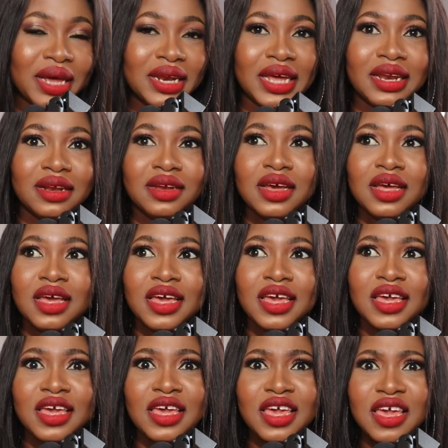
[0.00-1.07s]
And then
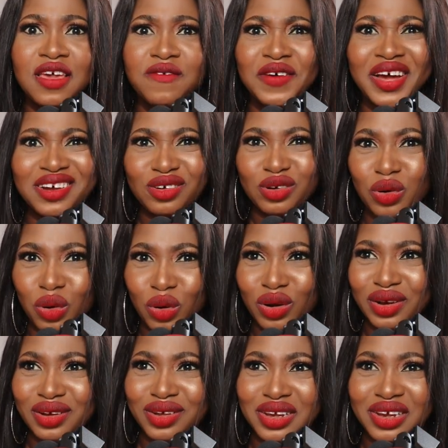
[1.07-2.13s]
if at
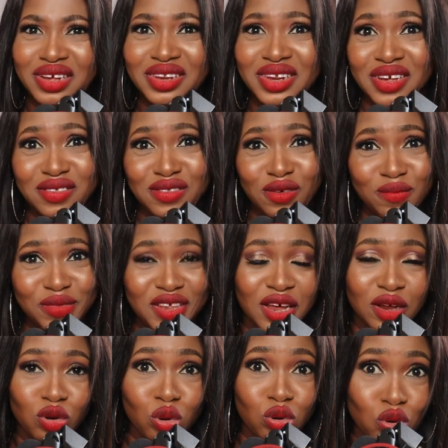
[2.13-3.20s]
all there's something
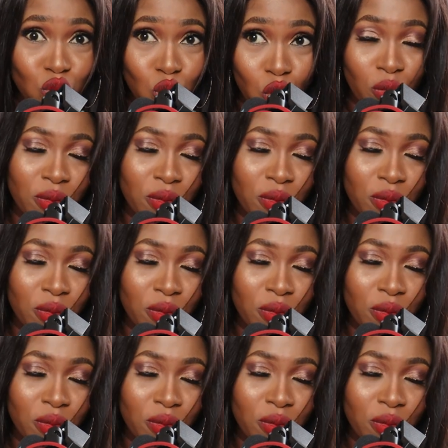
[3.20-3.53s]
I don't know,